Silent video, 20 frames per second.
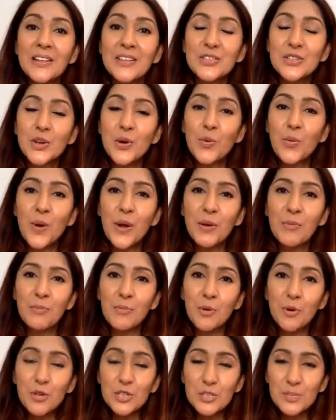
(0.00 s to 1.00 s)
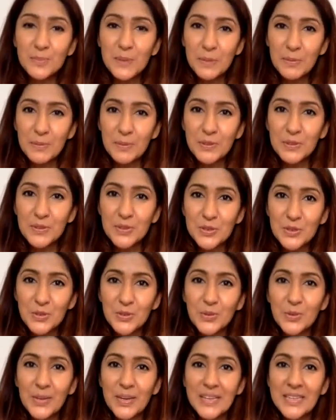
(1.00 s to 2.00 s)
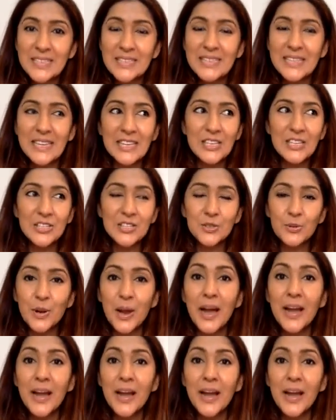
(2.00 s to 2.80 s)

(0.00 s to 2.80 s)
And so what most people do is they